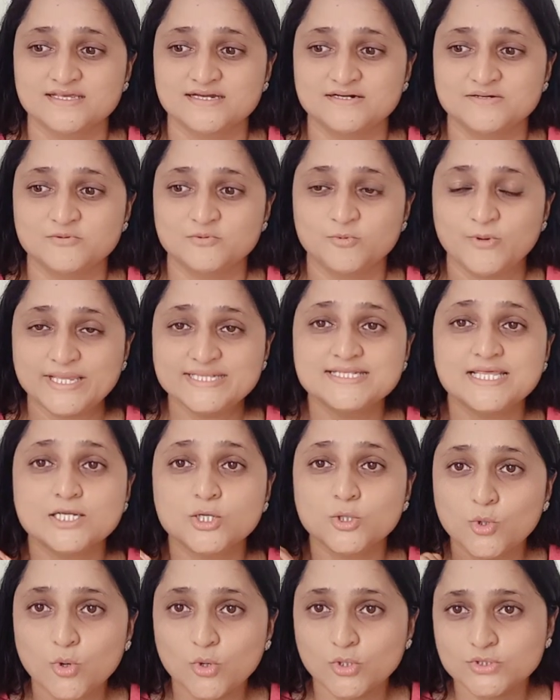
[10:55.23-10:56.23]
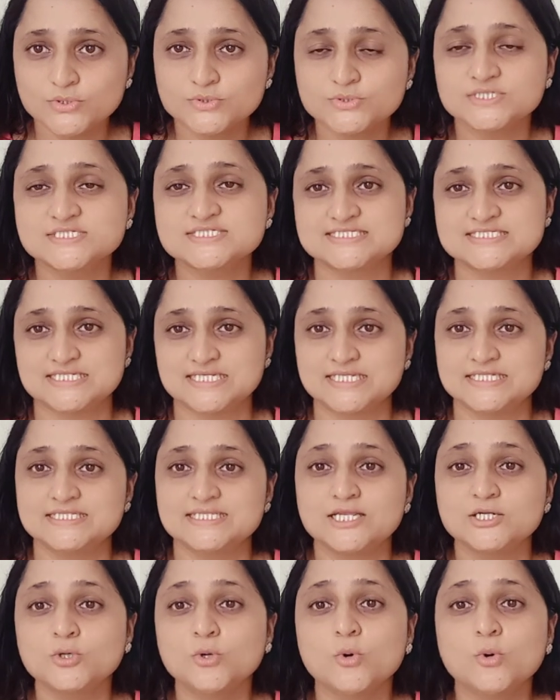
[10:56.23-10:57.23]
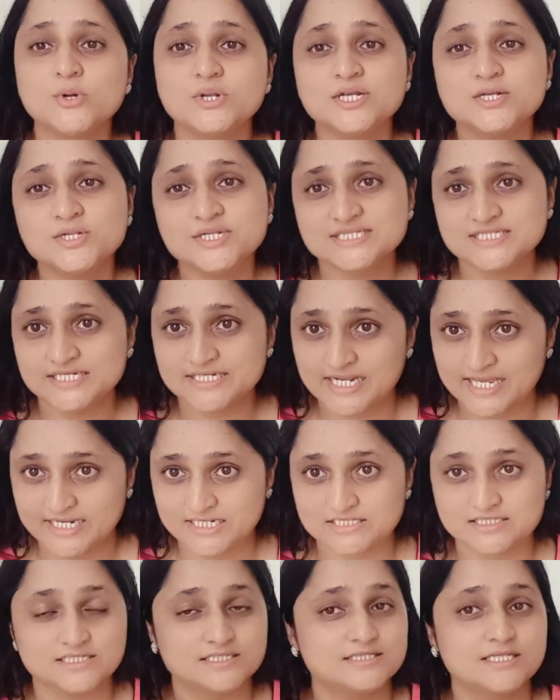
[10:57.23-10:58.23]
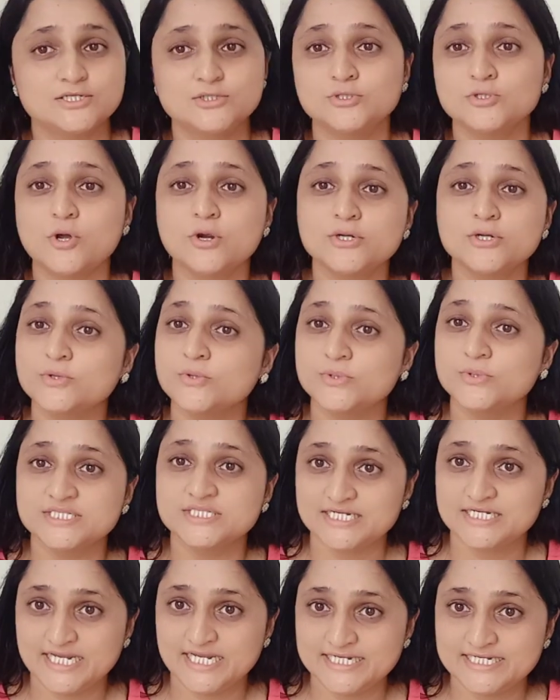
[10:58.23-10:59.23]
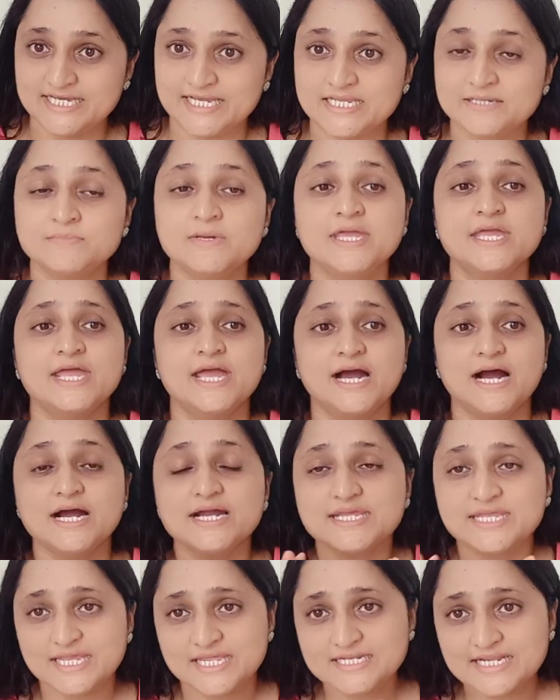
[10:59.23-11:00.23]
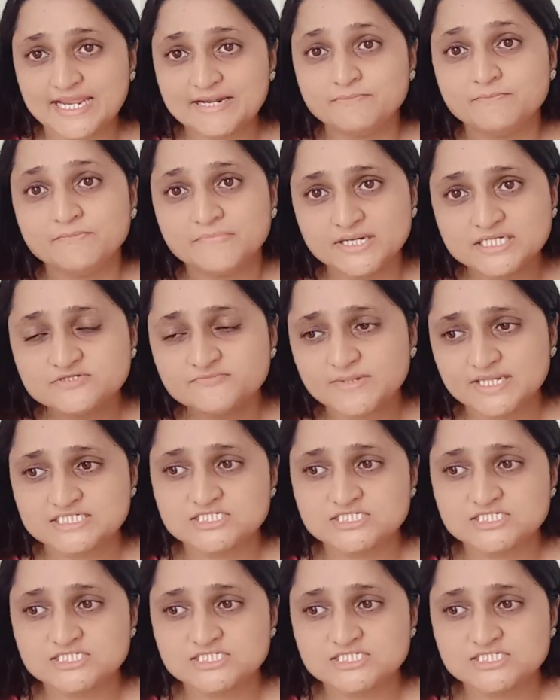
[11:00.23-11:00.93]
when they go to the sea, they go only in the night, they do not go in the daytime. Again, and much major